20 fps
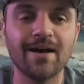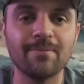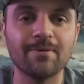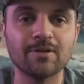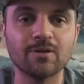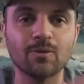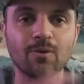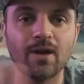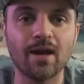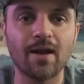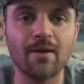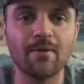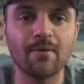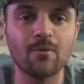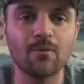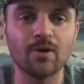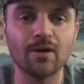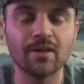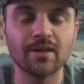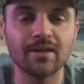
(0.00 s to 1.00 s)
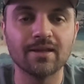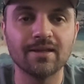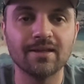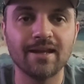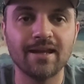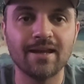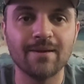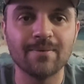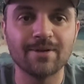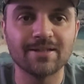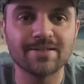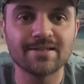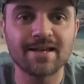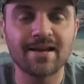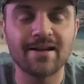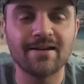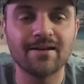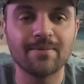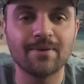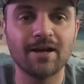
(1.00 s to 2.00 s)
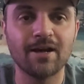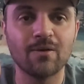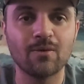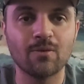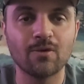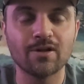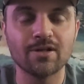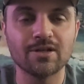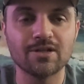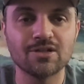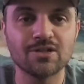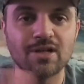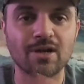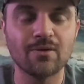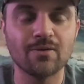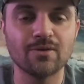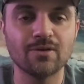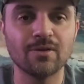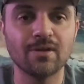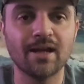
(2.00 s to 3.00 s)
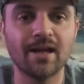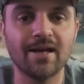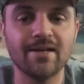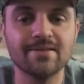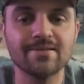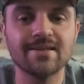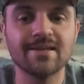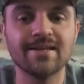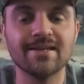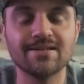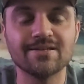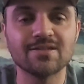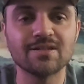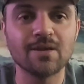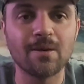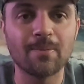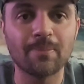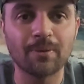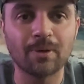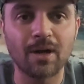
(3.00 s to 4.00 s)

but the one I really am excited about and wanted to share with you guys is the